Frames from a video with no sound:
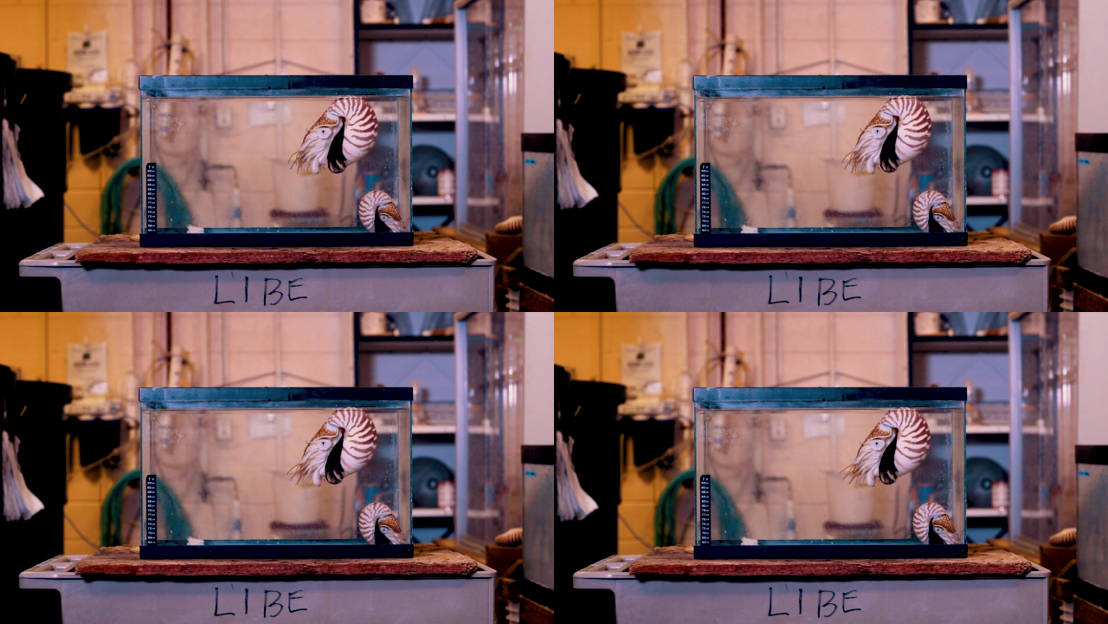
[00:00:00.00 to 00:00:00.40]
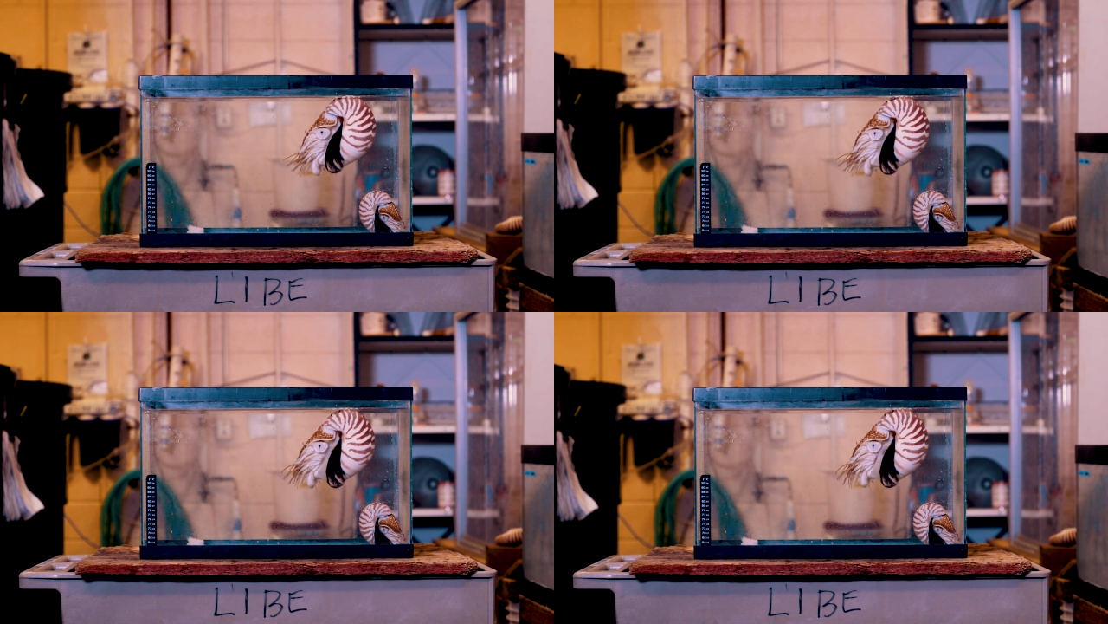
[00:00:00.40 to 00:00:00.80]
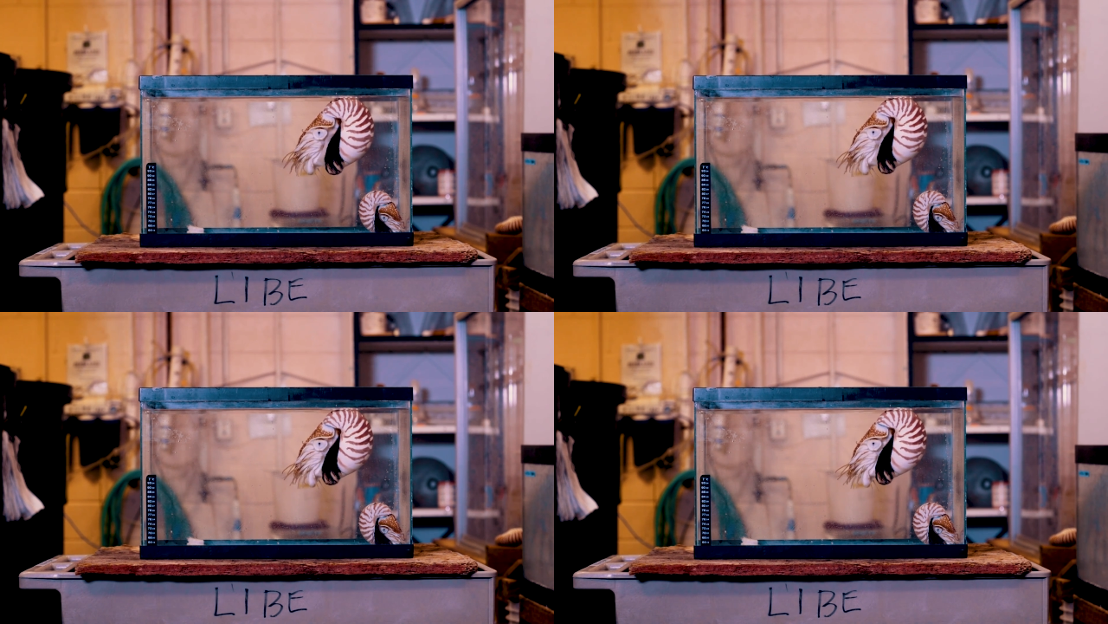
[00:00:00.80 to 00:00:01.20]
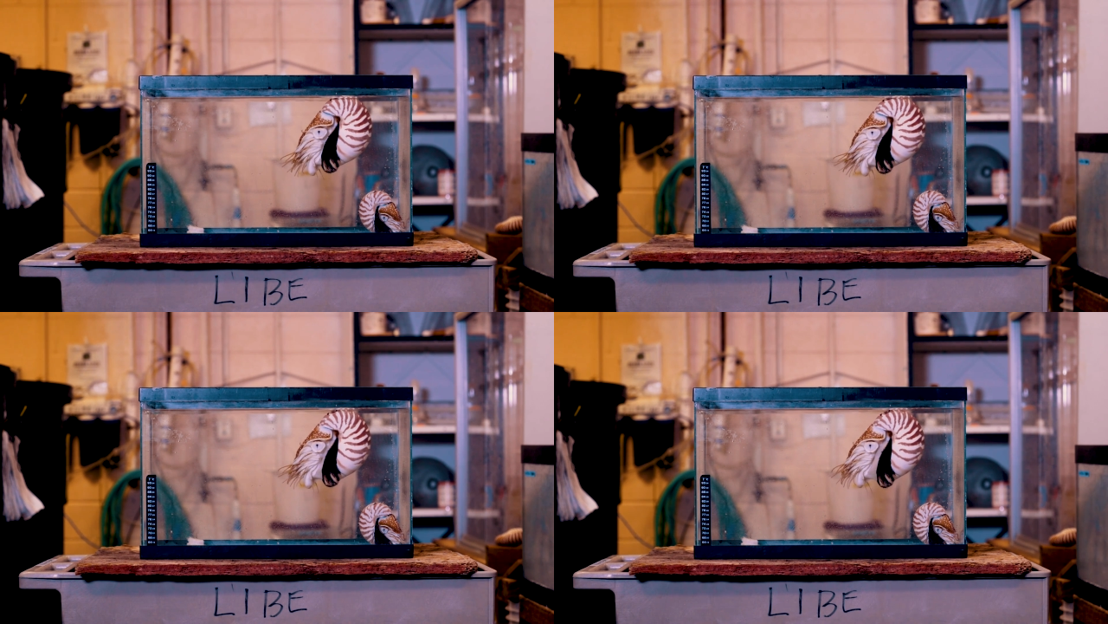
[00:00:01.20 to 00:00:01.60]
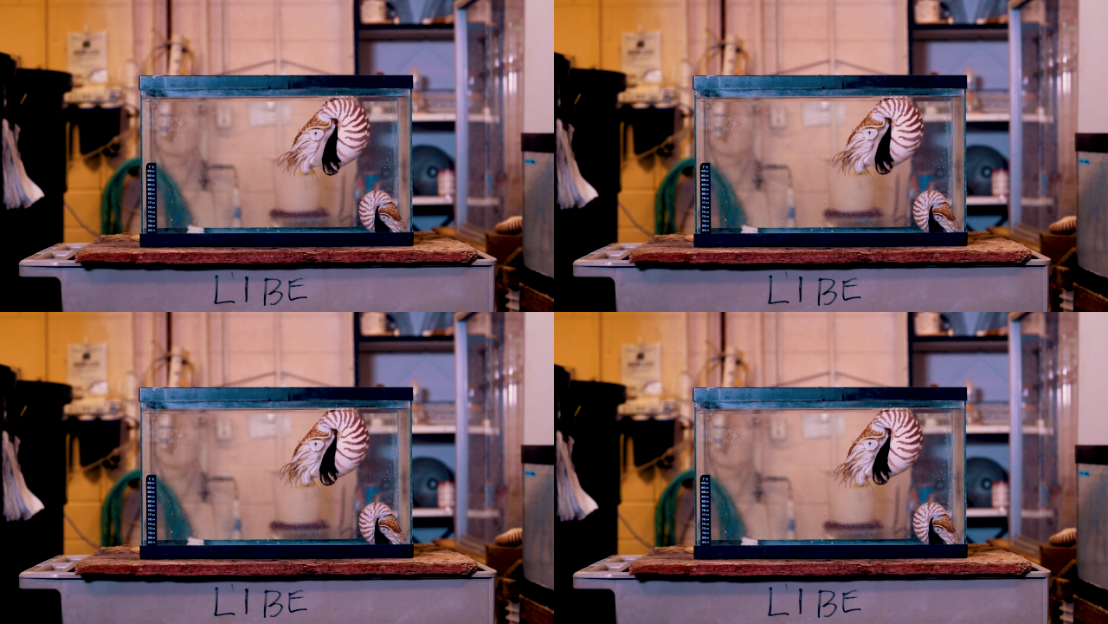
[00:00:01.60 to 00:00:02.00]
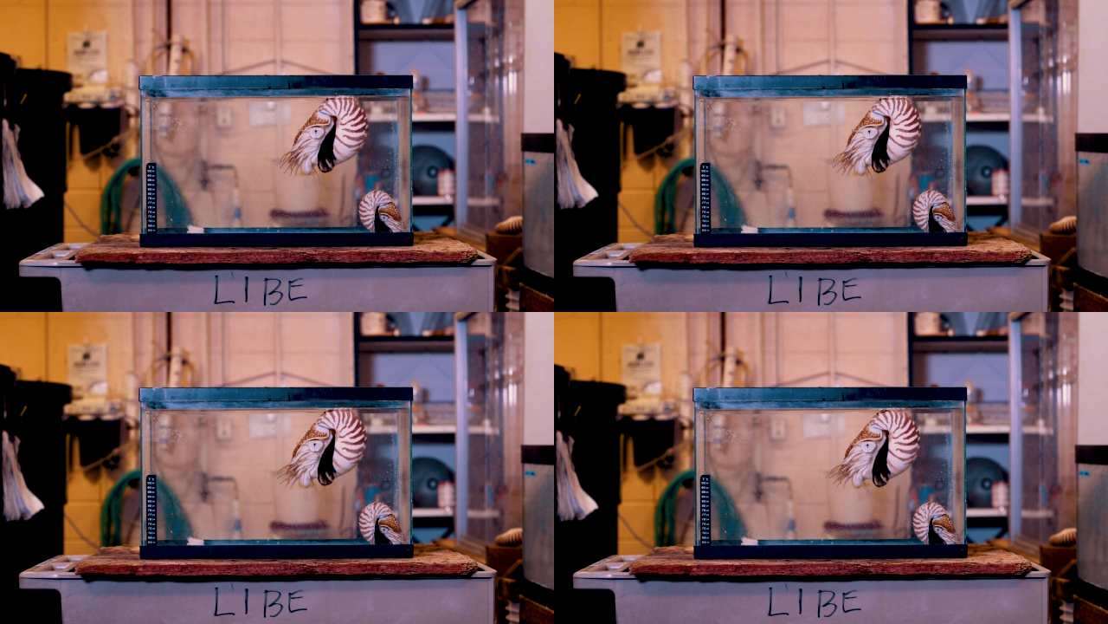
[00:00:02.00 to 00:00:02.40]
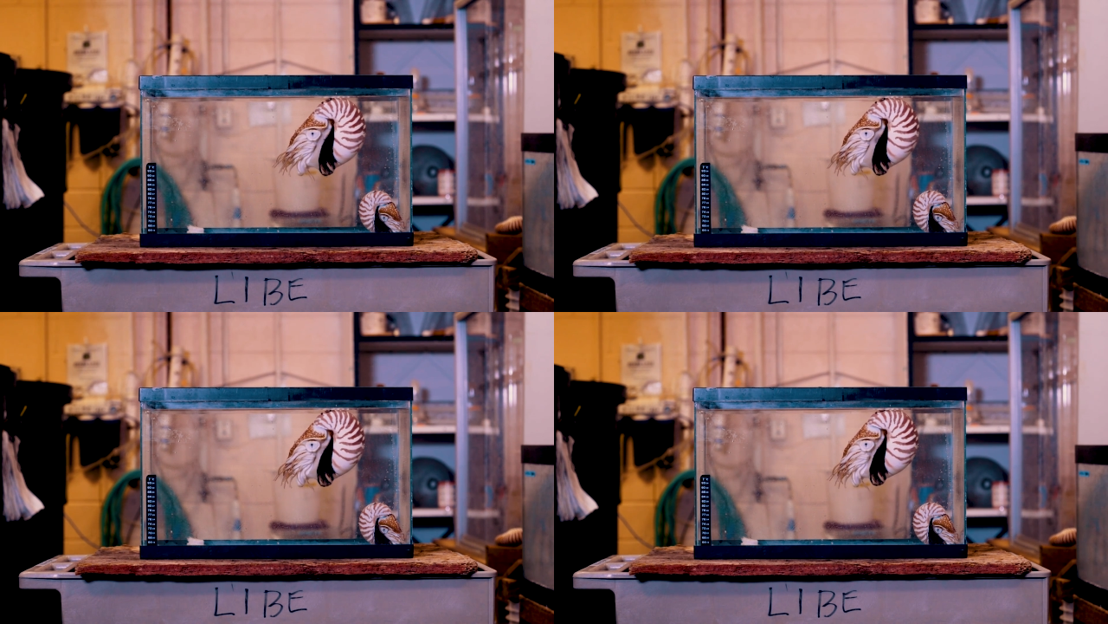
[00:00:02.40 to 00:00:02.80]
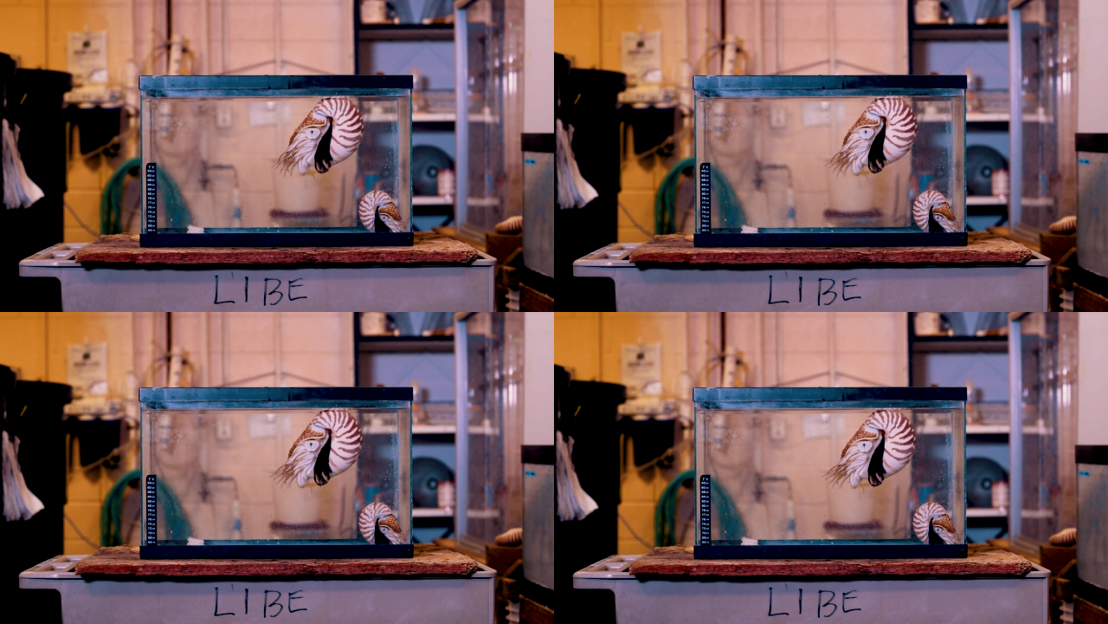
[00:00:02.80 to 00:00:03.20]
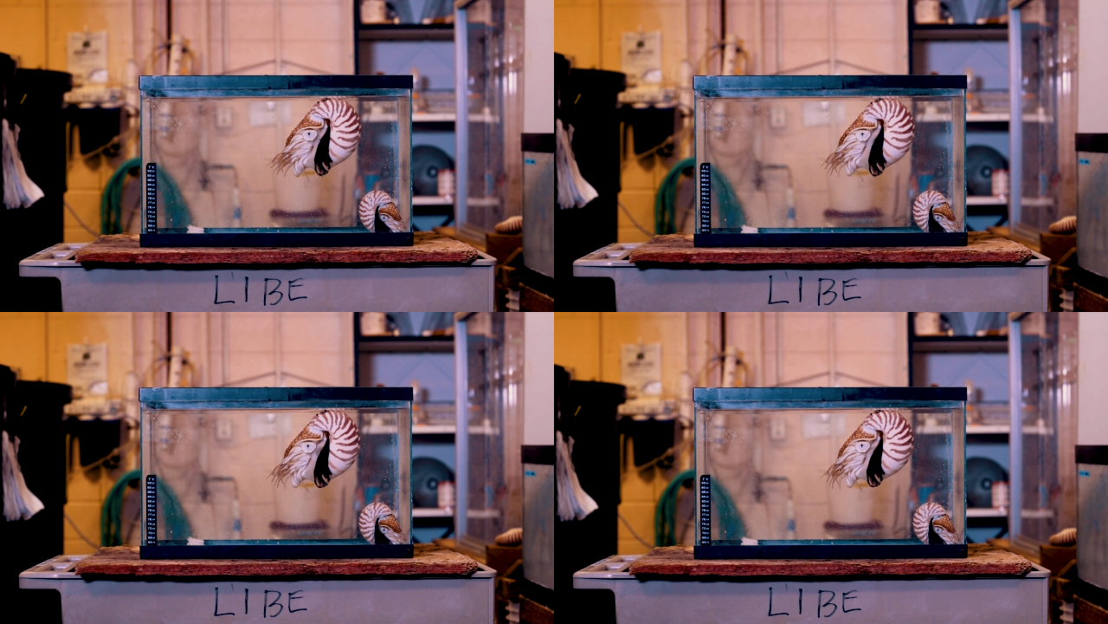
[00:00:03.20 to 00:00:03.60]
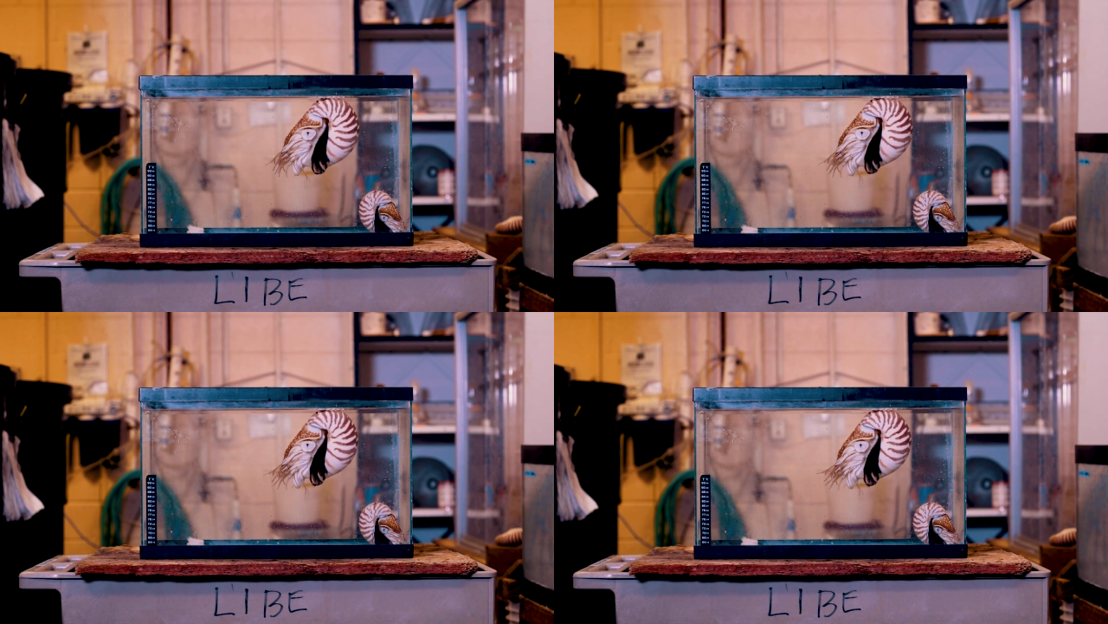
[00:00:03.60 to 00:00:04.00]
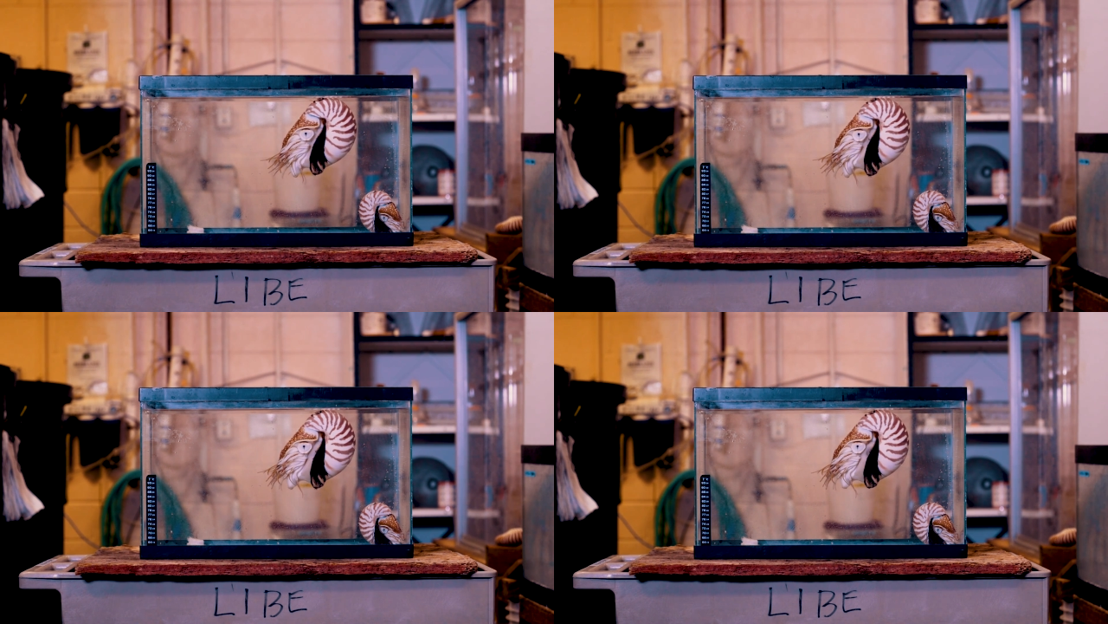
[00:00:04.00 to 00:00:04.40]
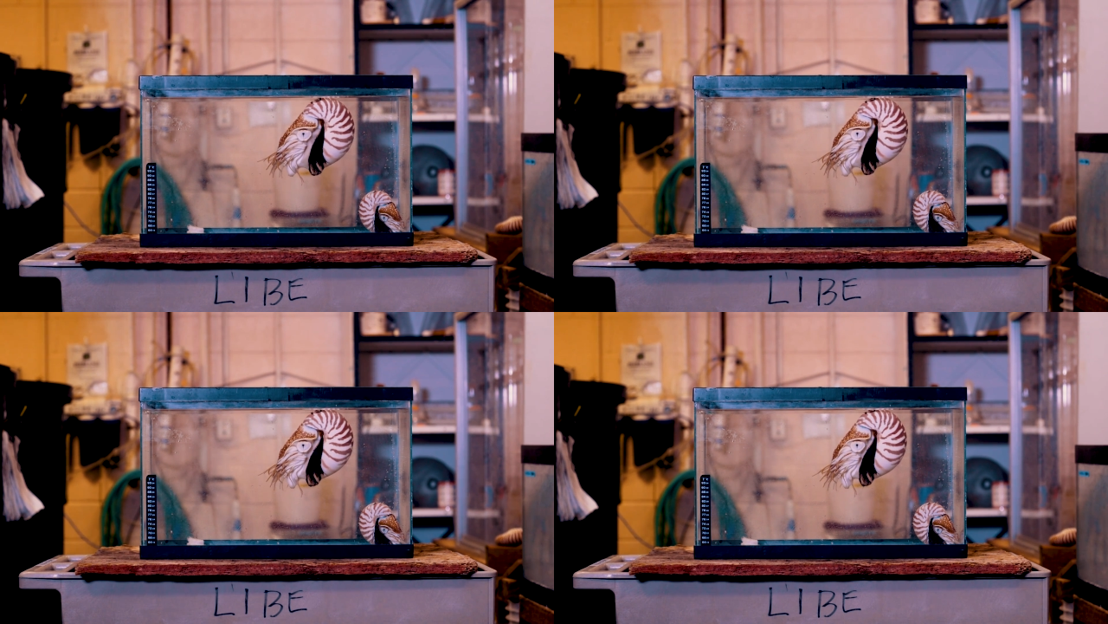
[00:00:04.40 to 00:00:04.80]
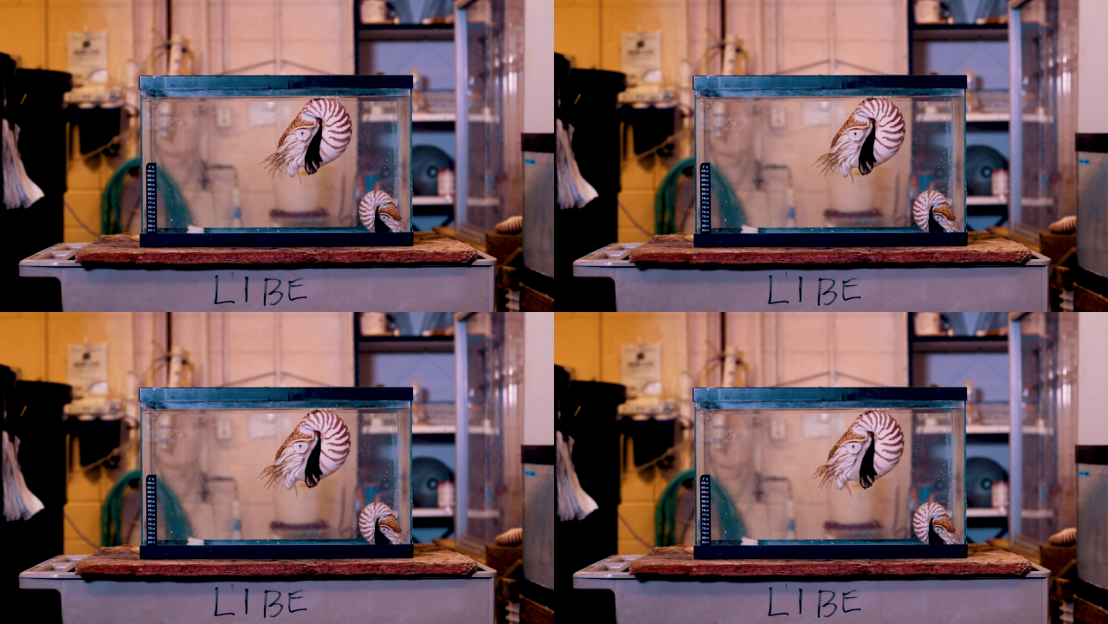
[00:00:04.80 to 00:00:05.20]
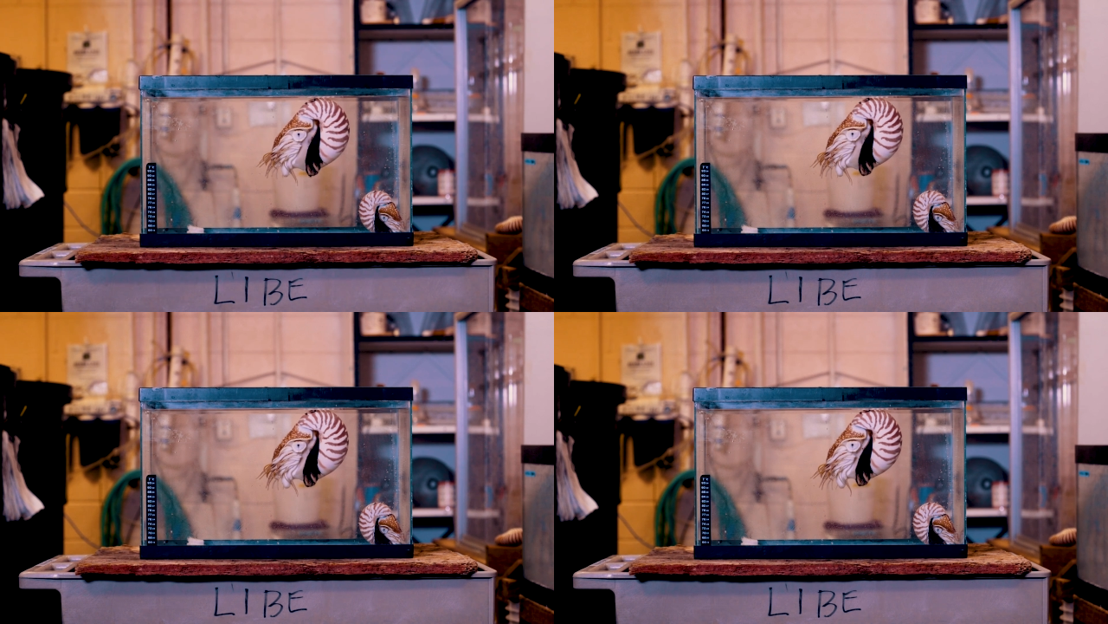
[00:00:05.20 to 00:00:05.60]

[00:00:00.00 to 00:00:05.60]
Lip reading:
(no speaker visible)